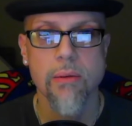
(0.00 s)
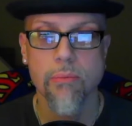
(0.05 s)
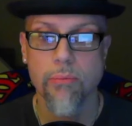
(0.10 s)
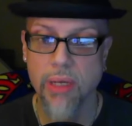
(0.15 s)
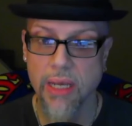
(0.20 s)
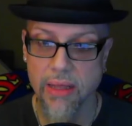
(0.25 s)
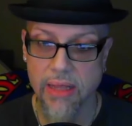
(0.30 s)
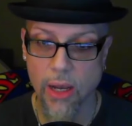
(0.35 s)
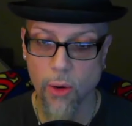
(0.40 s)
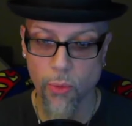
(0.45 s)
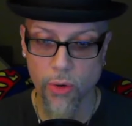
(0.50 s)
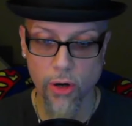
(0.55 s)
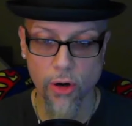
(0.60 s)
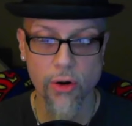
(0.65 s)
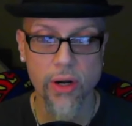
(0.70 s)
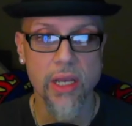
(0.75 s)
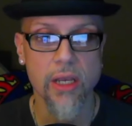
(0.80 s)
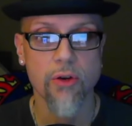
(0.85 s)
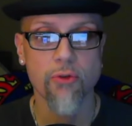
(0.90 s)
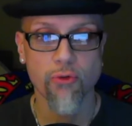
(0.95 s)
being that we
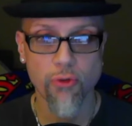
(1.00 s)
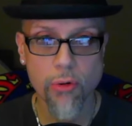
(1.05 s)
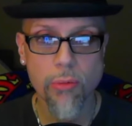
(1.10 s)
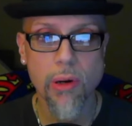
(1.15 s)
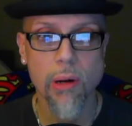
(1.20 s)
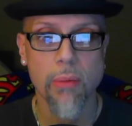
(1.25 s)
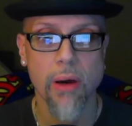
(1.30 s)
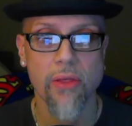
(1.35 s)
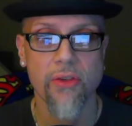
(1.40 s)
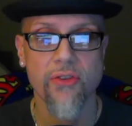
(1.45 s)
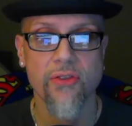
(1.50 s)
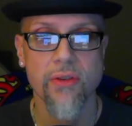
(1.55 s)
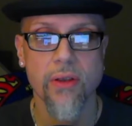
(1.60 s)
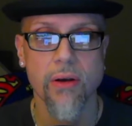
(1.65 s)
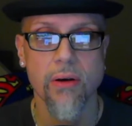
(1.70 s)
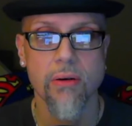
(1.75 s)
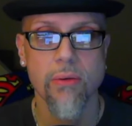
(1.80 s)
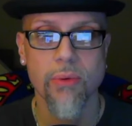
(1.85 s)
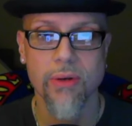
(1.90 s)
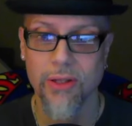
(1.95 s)
are in groomer month
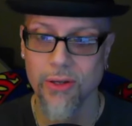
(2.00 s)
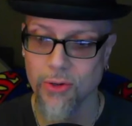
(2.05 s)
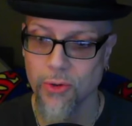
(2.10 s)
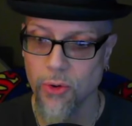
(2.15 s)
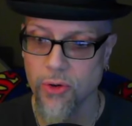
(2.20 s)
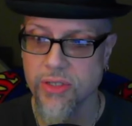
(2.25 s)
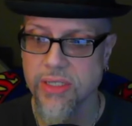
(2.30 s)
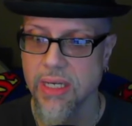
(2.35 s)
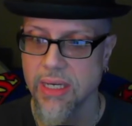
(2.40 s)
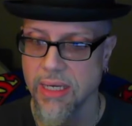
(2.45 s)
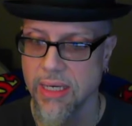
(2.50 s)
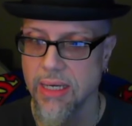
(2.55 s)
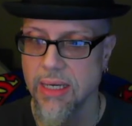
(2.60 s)
still, with of course,